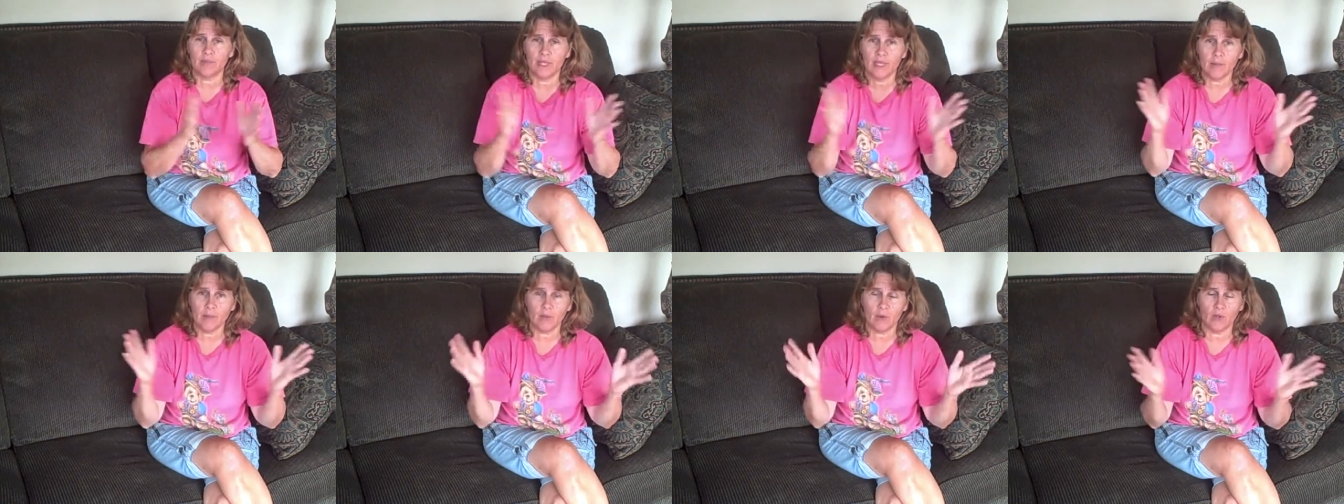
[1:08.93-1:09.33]

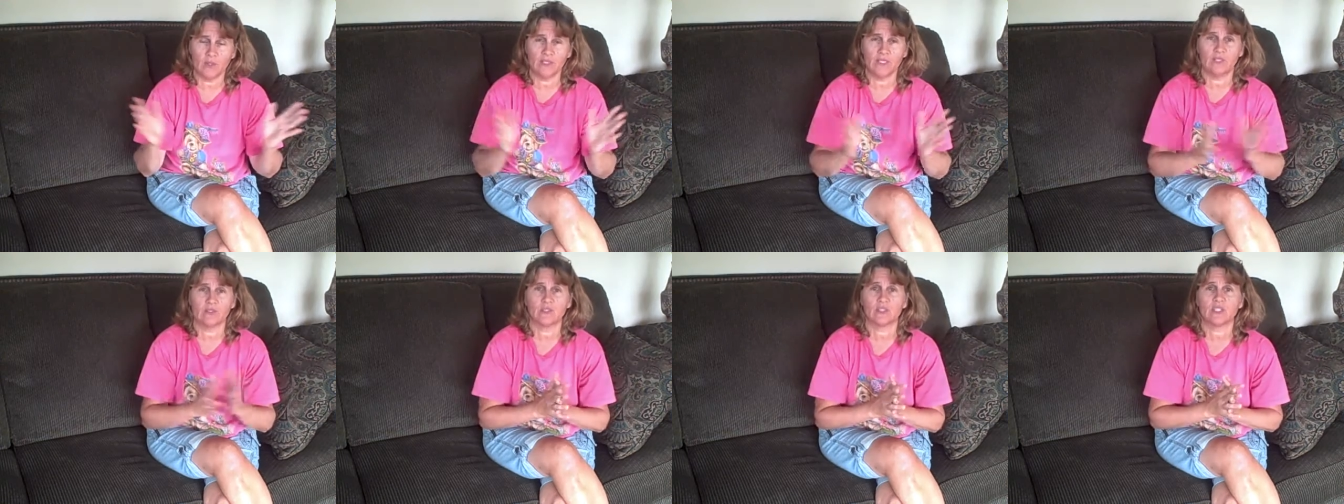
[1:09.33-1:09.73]
people
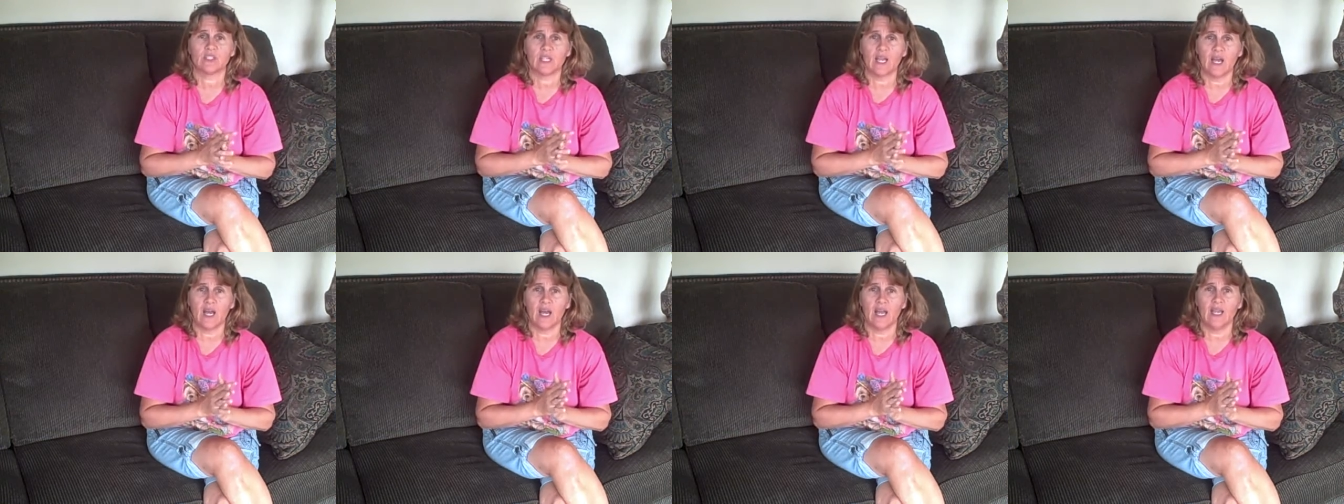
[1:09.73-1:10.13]
on the other
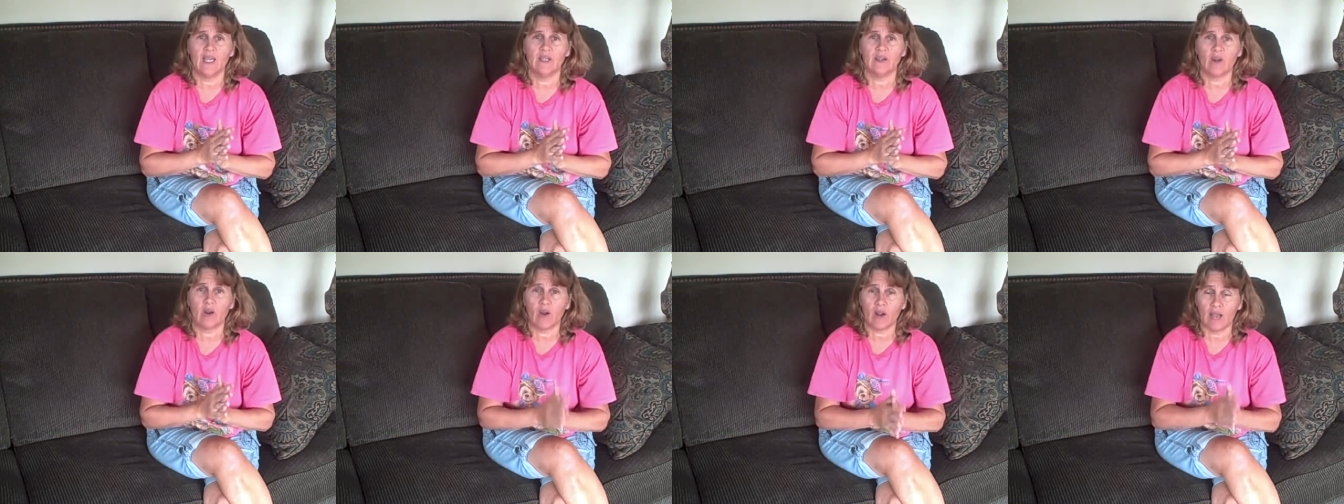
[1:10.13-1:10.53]

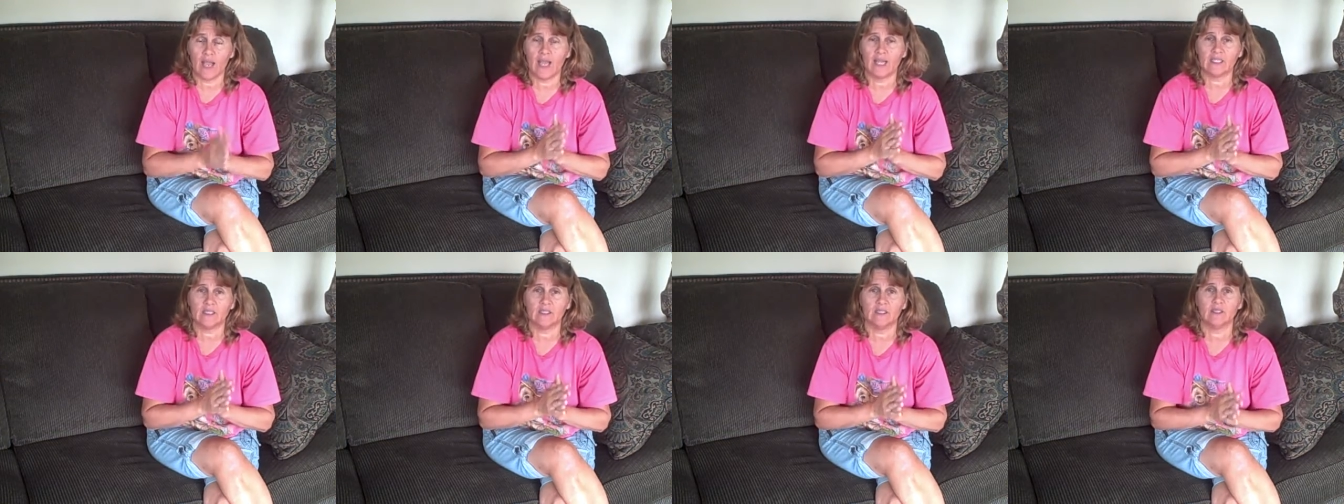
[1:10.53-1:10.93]
side are
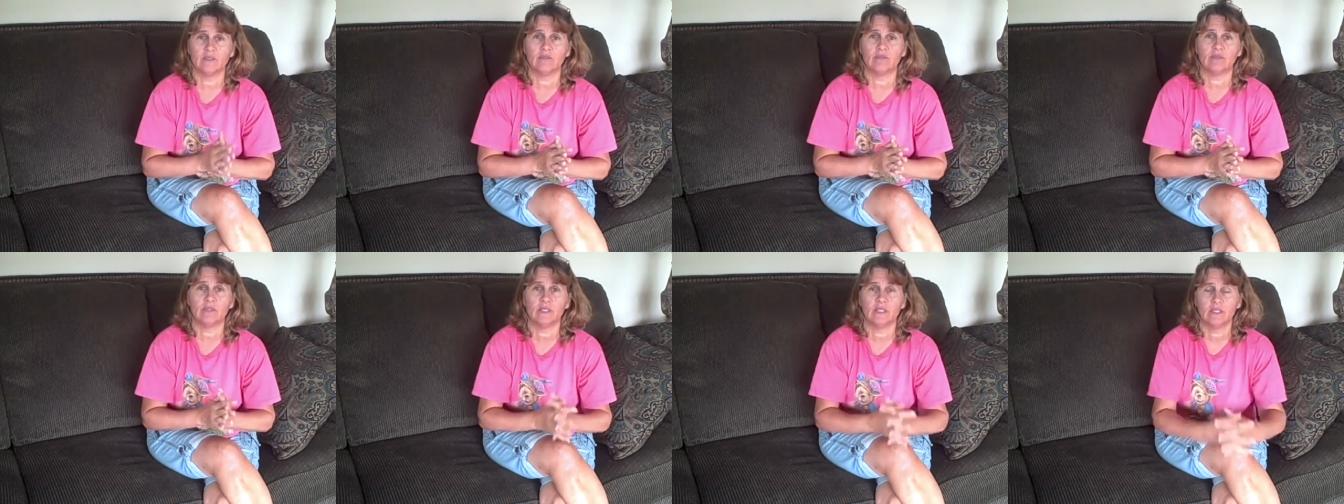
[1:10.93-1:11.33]

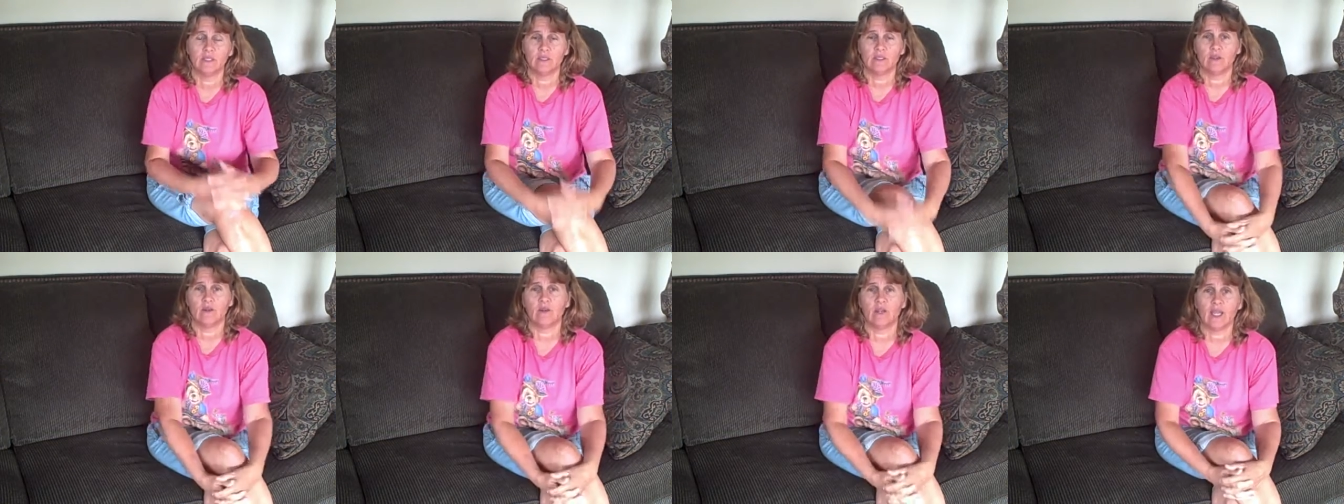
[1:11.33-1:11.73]
active,
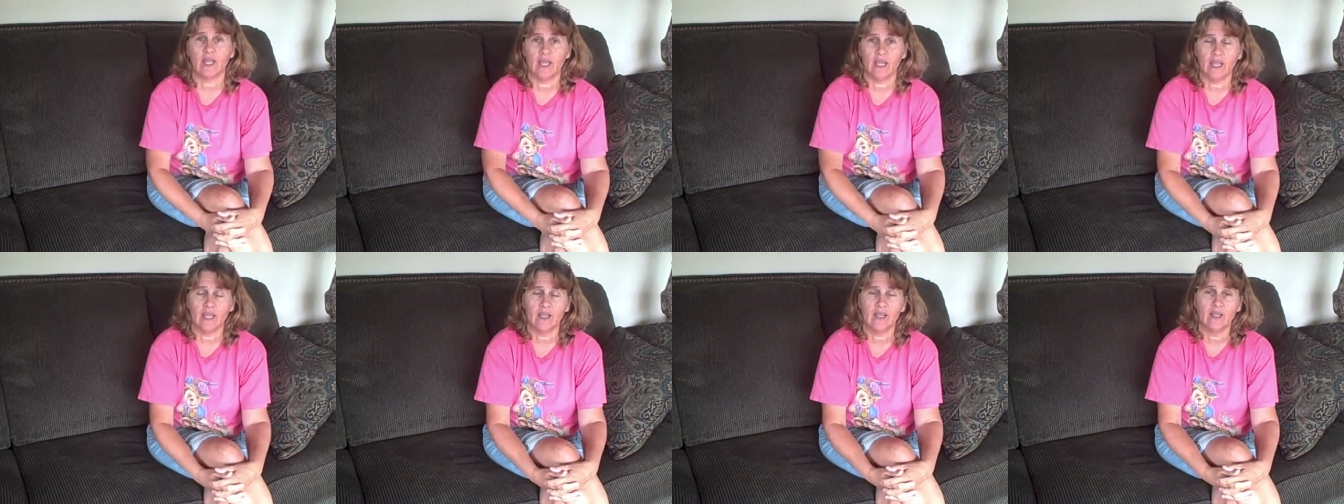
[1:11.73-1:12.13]

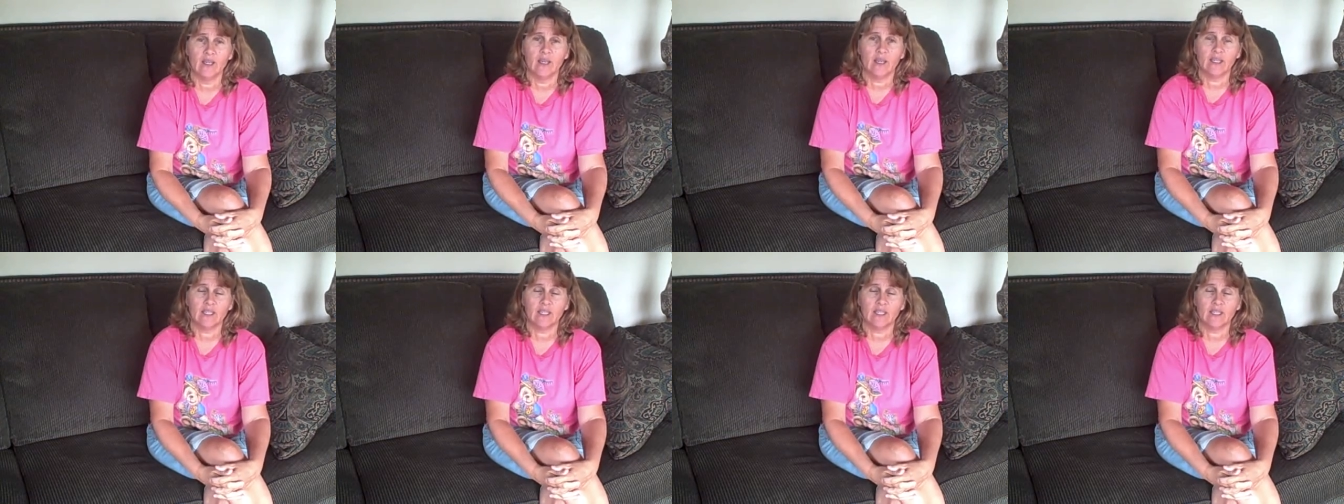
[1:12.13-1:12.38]
okay?